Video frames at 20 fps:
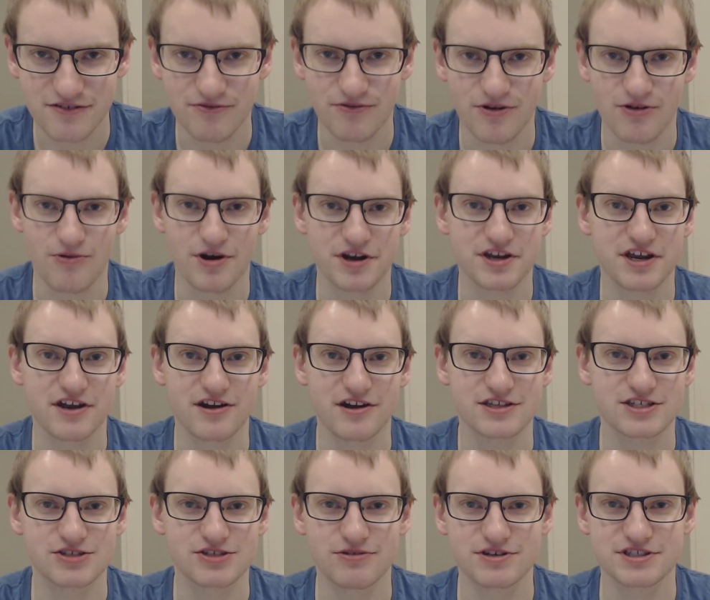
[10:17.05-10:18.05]
We're working on
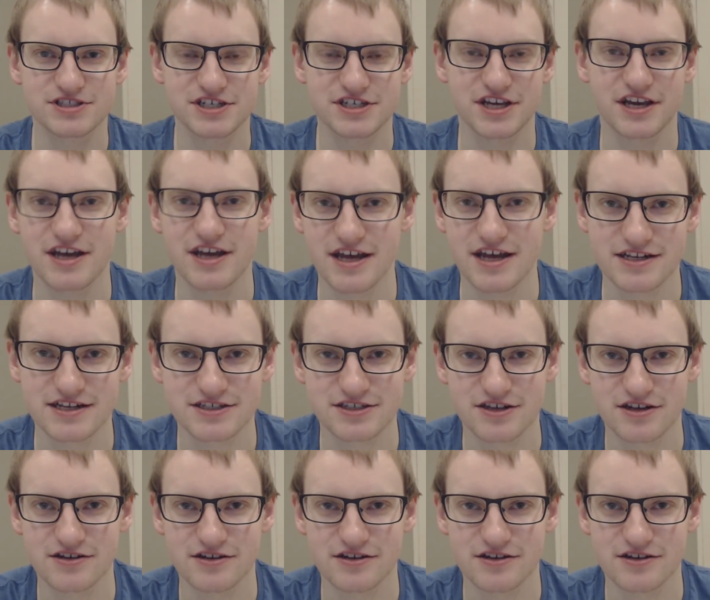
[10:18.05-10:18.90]
sourcing it,